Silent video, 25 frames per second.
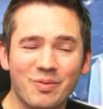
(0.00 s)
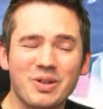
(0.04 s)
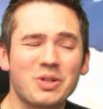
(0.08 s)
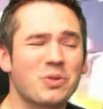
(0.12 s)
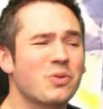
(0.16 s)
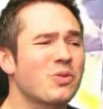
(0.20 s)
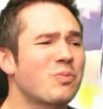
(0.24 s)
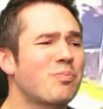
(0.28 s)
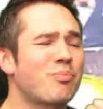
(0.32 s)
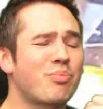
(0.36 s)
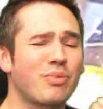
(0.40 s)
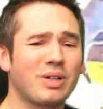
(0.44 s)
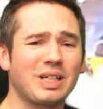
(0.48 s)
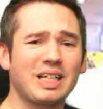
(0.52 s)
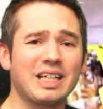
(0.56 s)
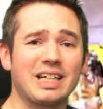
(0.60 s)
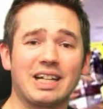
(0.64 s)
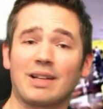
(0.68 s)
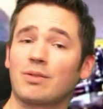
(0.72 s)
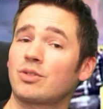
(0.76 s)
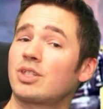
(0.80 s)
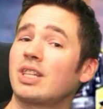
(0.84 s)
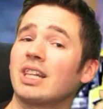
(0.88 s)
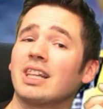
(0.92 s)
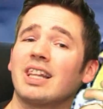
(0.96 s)
which was brilliant.
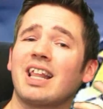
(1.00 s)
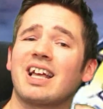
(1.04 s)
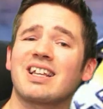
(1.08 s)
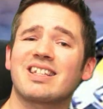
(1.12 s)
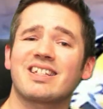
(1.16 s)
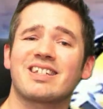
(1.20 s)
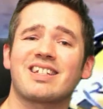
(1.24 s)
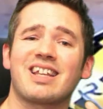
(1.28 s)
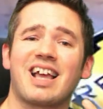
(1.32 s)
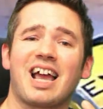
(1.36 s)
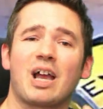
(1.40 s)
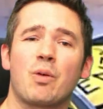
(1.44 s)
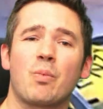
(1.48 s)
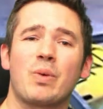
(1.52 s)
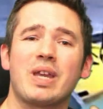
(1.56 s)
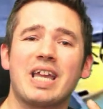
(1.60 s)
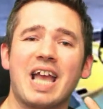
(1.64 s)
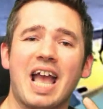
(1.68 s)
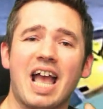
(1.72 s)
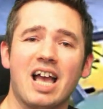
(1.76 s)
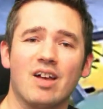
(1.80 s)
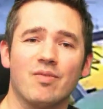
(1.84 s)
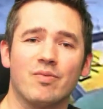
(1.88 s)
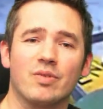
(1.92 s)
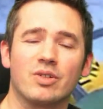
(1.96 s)
That was the last time we
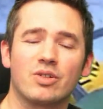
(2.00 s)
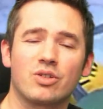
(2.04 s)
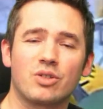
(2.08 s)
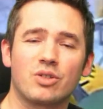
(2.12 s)
ever